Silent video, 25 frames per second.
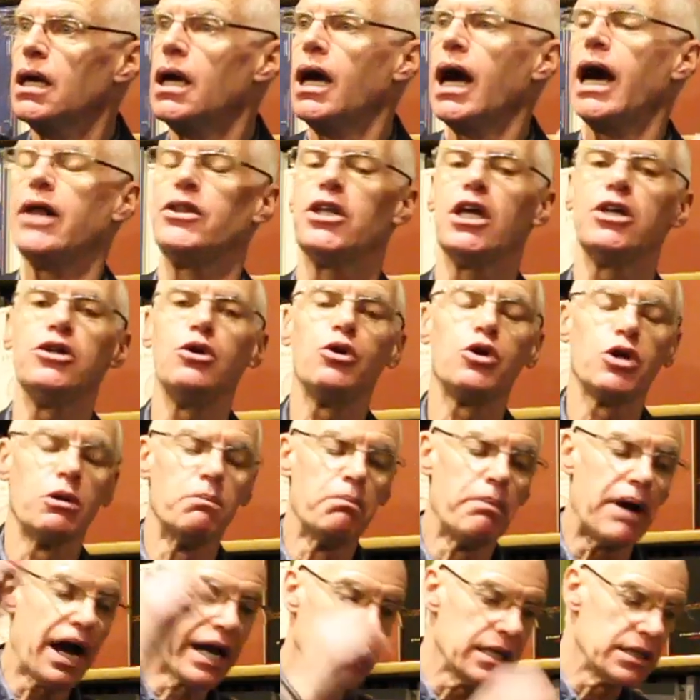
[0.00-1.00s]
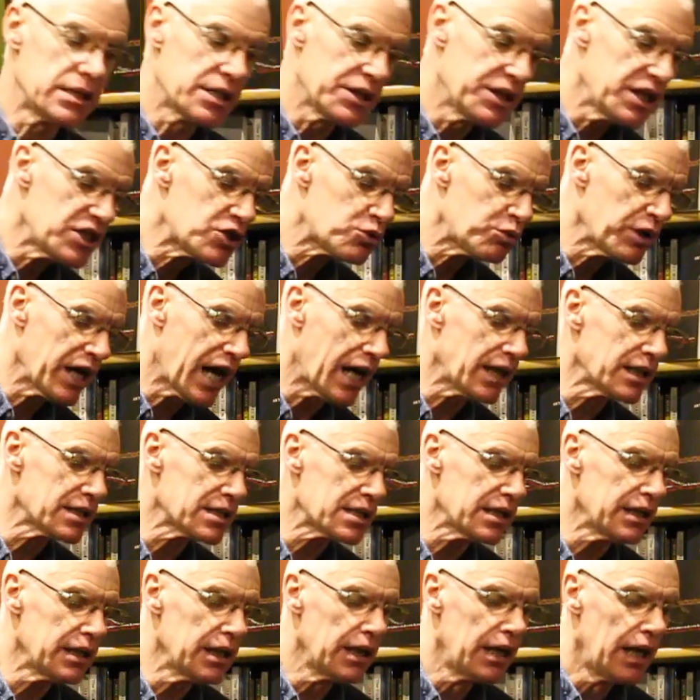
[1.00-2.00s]
and then you come back into this
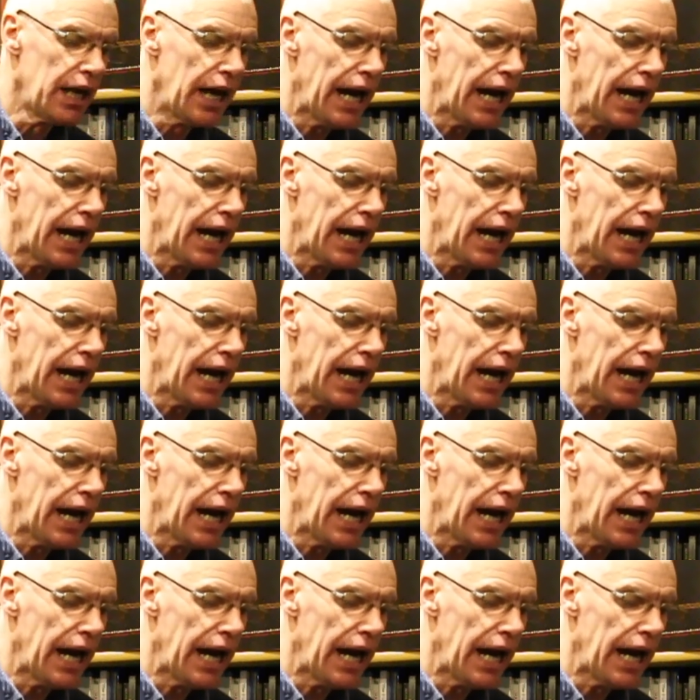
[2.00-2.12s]
reality